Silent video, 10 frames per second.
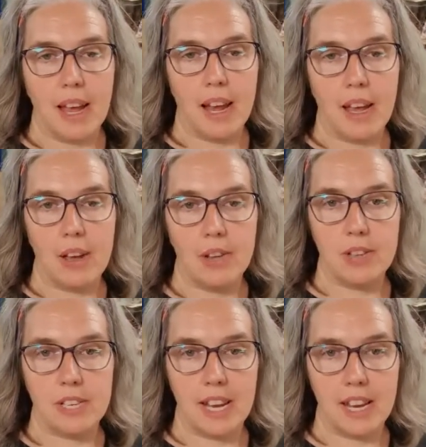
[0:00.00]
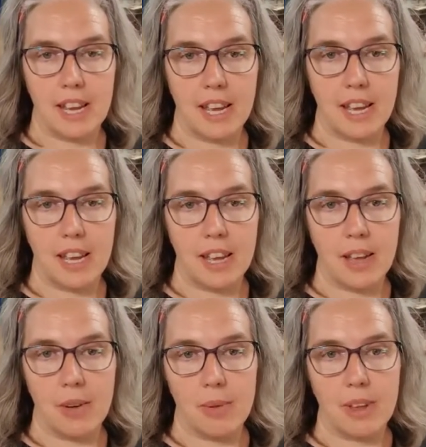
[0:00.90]
Hello, Jane here
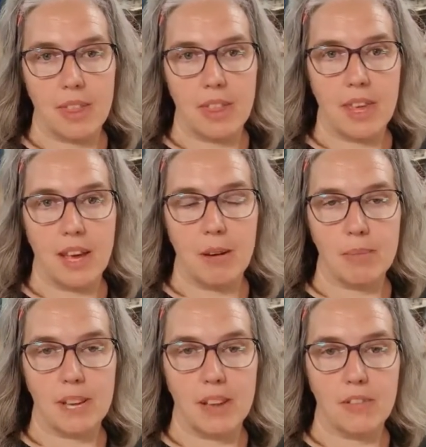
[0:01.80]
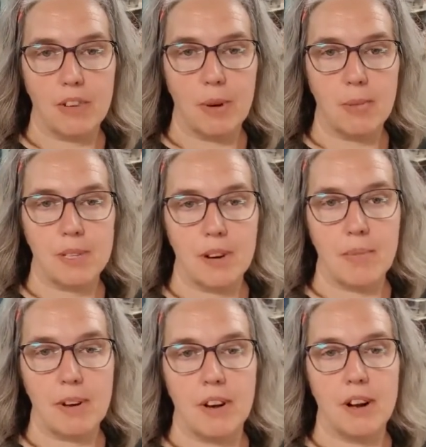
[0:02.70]
with the update from Hobby
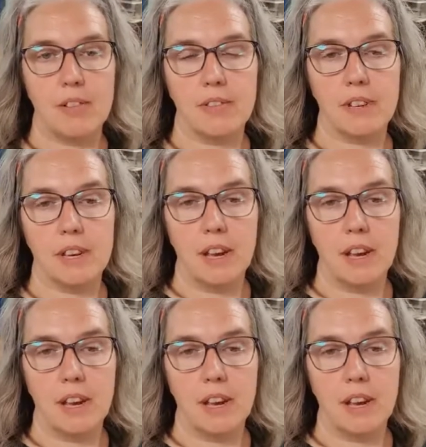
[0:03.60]
Ceramicraft.